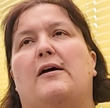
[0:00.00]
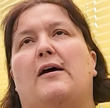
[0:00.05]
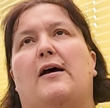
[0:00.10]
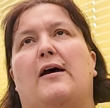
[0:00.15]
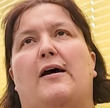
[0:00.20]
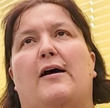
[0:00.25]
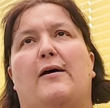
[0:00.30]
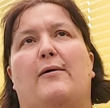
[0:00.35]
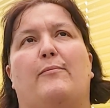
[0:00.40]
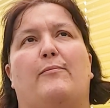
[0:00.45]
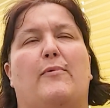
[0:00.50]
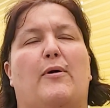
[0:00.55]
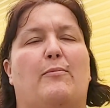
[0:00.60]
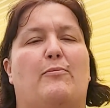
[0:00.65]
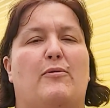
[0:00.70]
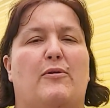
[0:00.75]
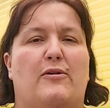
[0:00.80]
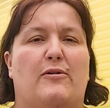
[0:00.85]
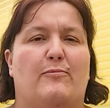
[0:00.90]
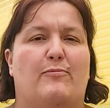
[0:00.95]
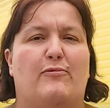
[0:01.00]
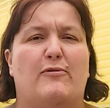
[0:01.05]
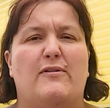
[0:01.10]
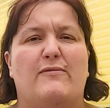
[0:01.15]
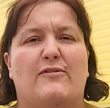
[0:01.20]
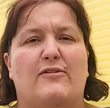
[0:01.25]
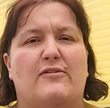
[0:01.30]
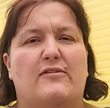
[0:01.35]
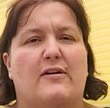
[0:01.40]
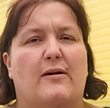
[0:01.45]
Um, in a
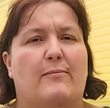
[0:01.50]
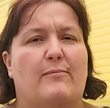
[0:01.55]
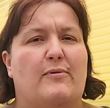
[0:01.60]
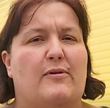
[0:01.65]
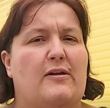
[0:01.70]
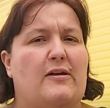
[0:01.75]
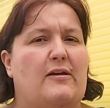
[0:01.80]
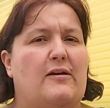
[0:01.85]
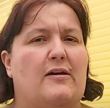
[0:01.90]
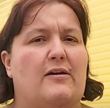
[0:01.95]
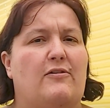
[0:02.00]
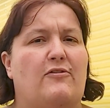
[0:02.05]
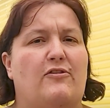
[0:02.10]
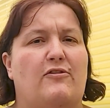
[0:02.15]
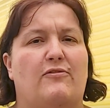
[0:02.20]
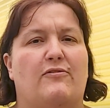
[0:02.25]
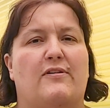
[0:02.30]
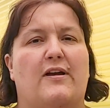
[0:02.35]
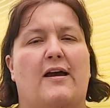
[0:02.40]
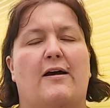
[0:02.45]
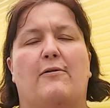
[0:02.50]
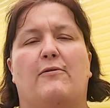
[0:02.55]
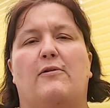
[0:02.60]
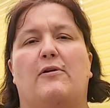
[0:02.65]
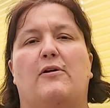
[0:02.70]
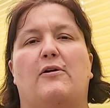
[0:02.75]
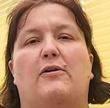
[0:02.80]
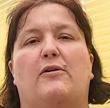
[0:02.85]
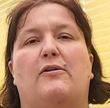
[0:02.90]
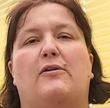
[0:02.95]
previous company had used
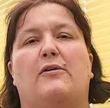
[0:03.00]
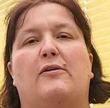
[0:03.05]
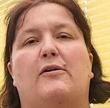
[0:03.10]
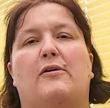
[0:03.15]
Outlook,